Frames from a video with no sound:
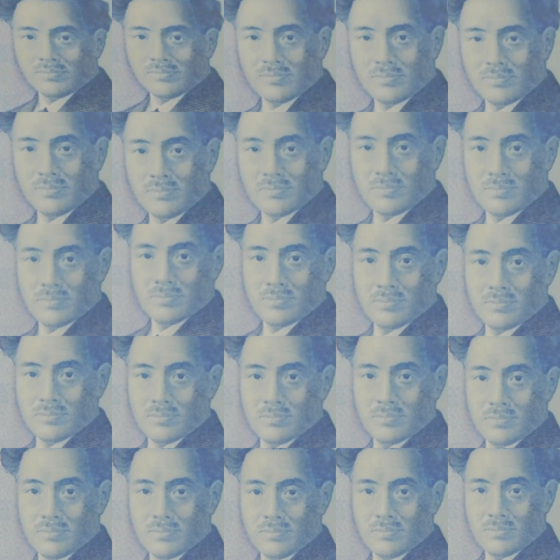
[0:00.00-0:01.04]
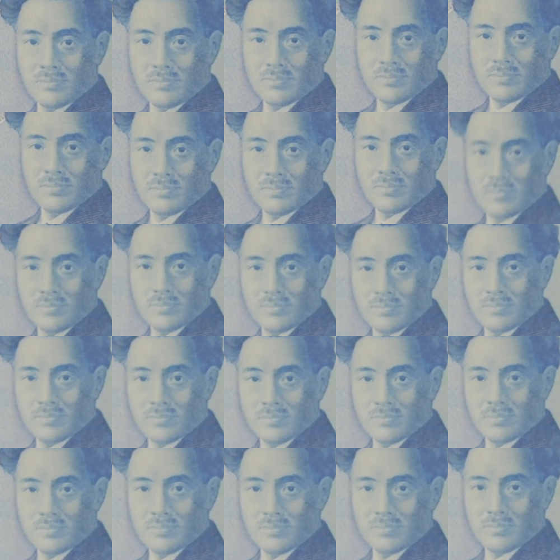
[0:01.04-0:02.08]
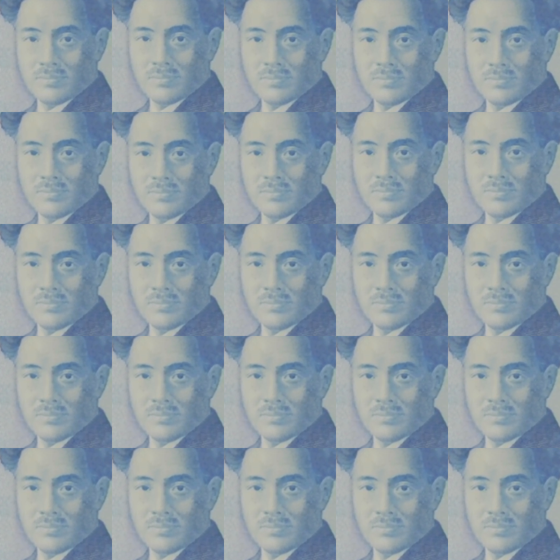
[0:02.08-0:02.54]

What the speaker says: I don't know if you're gonna be able to see.